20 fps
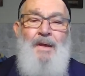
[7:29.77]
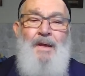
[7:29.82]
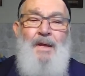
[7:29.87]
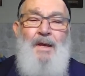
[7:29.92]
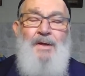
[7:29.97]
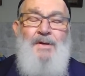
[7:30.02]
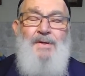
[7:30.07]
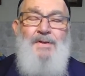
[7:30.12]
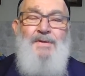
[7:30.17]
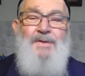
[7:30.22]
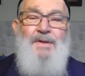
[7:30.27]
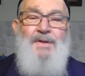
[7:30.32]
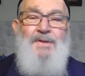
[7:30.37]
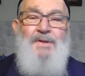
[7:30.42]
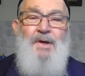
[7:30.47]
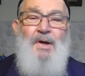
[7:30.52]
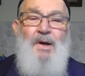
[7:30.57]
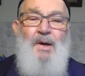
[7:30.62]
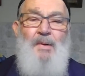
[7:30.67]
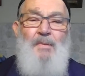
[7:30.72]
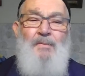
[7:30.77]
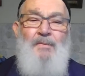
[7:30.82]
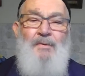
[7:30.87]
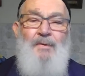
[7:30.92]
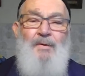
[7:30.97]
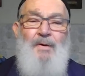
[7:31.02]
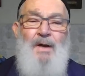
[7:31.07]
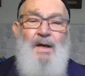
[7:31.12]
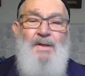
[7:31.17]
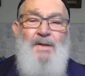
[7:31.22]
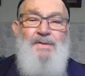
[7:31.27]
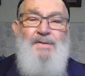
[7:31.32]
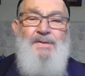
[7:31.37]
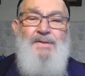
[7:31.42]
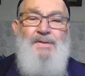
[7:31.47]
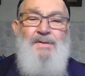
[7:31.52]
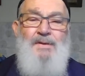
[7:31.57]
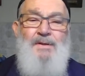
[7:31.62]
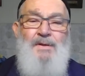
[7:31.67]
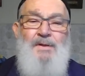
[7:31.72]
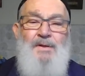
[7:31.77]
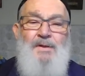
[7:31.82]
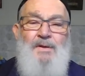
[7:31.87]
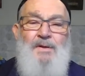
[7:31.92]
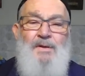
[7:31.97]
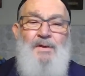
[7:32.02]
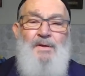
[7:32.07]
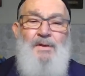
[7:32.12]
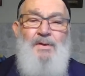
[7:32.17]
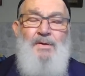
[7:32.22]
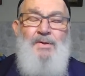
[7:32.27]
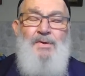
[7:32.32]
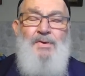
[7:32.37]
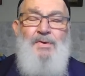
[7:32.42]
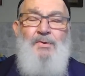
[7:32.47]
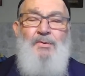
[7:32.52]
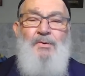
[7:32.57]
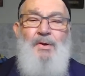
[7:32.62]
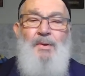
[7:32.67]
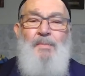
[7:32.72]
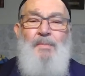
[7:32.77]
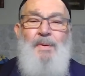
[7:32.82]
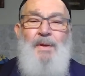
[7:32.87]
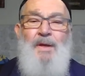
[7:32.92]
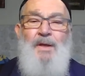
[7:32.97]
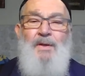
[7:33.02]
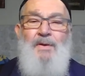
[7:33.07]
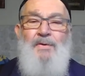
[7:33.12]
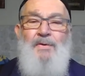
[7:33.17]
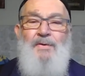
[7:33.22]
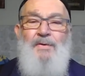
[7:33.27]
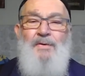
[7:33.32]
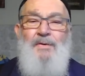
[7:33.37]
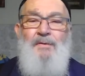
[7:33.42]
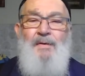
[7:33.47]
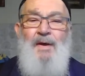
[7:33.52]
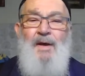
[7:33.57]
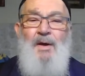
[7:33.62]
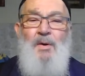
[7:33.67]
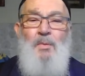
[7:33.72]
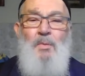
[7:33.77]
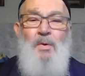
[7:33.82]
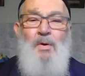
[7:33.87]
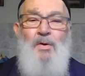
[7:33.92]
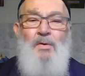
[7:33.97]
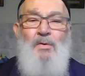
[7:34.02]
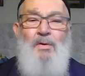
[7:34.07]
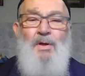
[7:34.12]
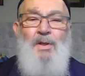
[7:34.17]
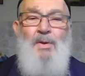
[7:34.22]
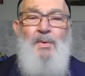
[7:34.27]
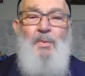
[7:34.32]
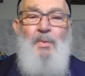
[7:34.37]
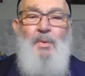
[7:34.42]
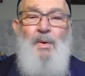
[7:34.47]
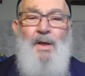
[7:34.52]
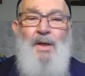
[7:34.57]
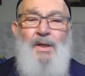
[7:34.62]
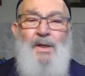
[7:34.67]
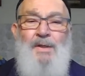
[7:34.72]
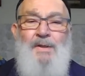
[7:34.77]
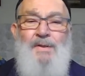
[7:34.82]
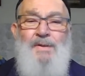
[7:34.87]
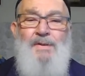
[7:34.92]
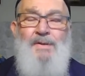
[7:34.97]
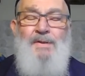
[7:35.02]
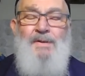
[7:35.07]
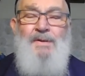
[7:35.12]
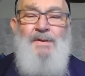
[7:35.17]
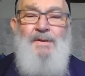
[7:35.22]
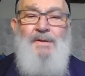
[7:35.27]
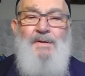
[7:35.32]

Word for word: It is a time for us to repent of our worldly ways